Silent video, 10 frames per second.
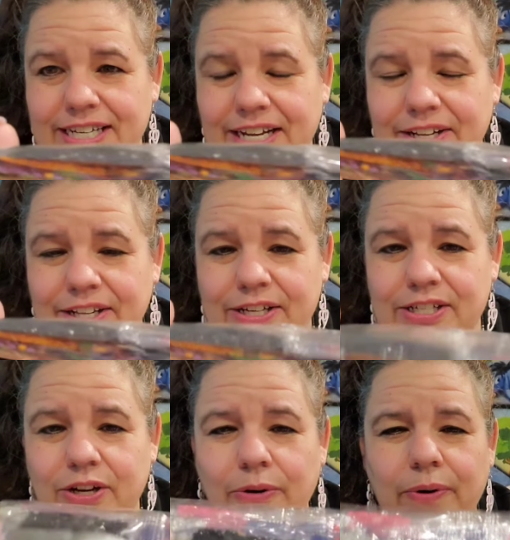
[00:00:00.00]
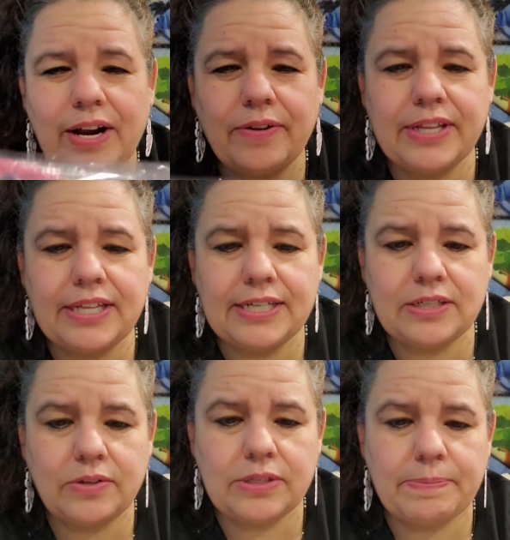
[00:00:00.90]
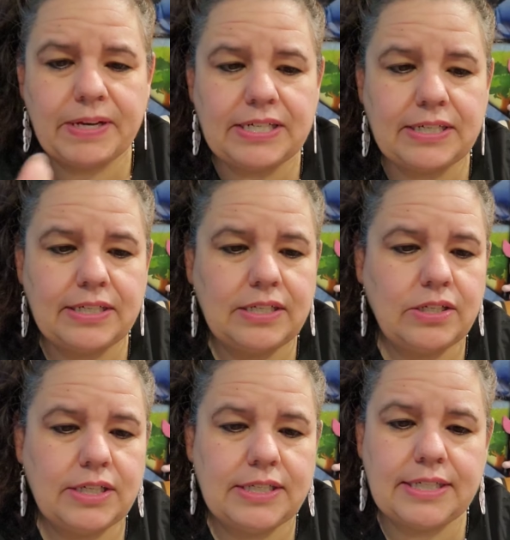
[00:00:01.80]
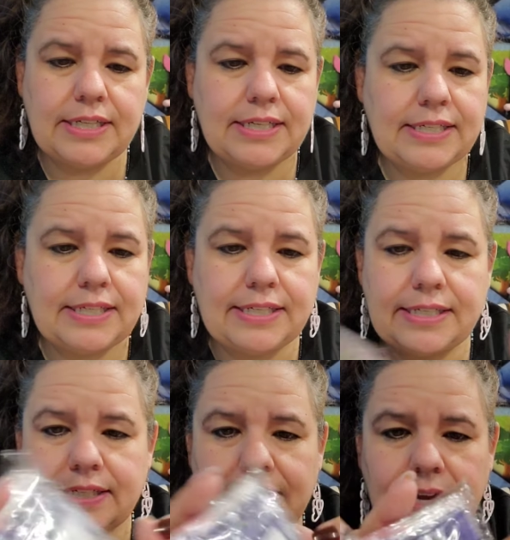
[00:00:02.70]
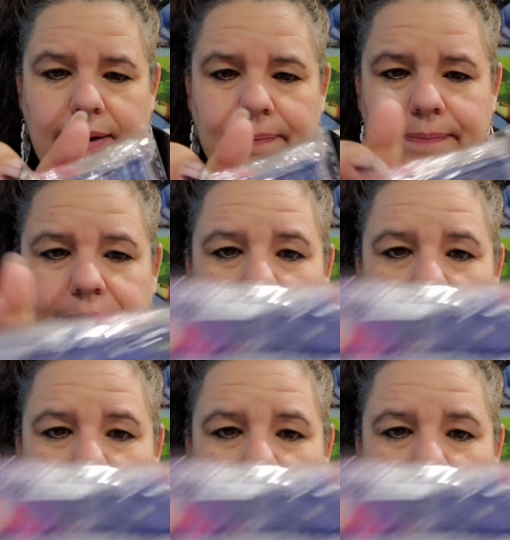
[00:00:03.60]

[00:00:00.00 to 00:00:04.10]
not, there's no, I don't think there's no special drills in this, just um,